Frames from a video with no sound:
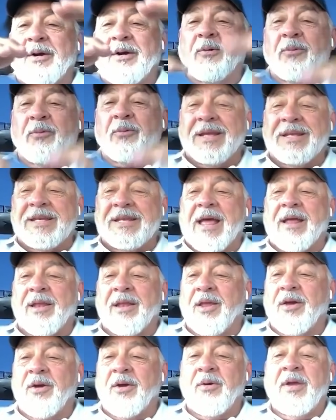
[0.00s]
heart rate down
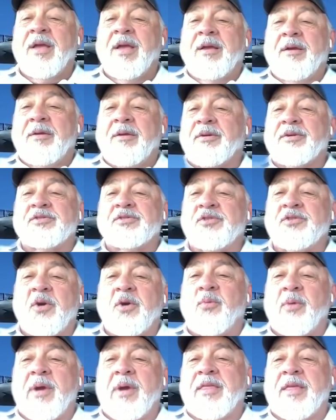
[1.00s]
low. There's
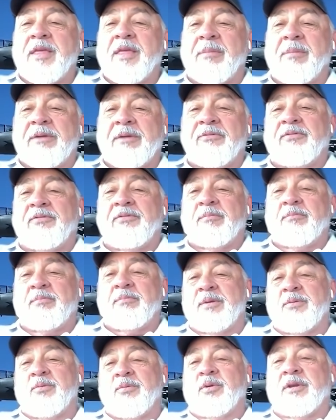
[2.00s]
no way that my
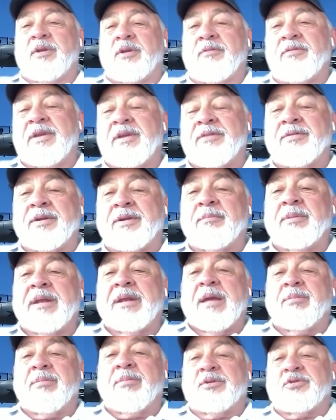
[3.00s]
Fitbit would have even
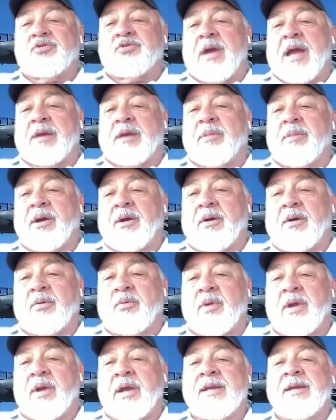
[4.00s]
been able to track my heart
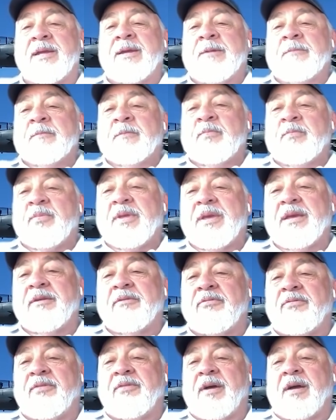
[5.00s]
rate
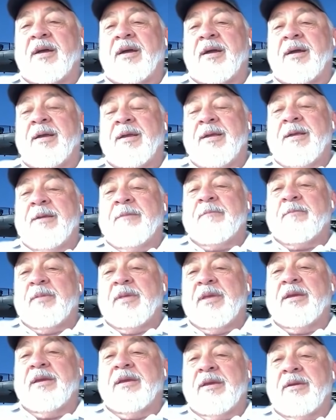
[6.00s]
if uh,
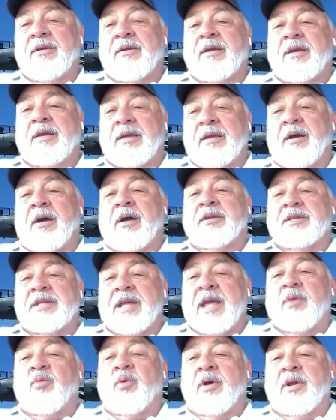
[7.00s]
it, it, on
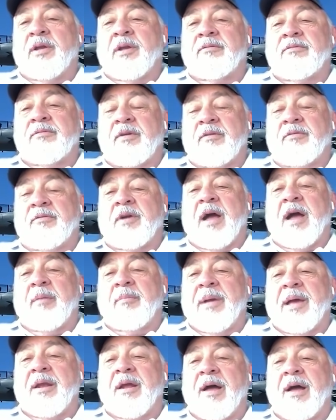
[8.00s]
day one of, of
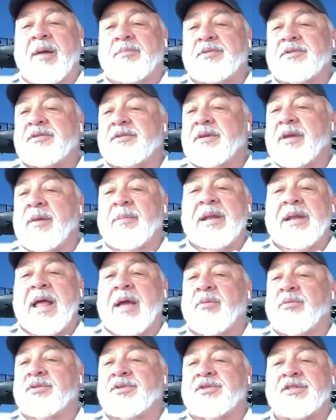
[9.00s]
combat ops. I mean,
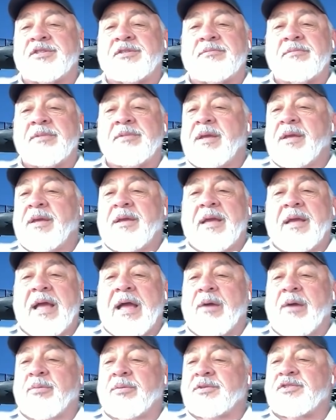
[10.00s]
I was,
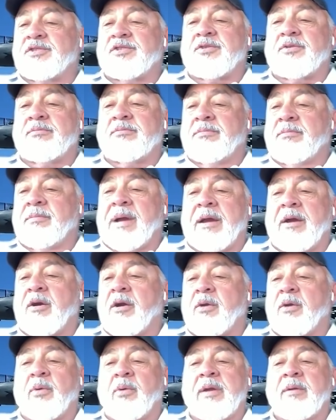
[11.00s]
I was, my
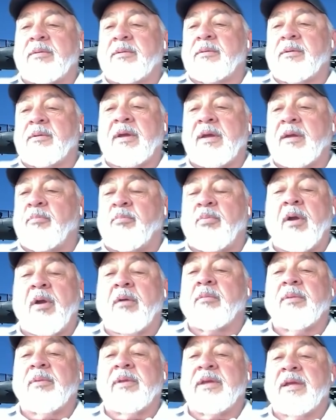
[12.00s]
heart rate uh,
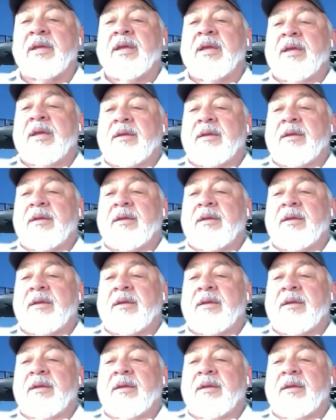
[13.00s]
probably,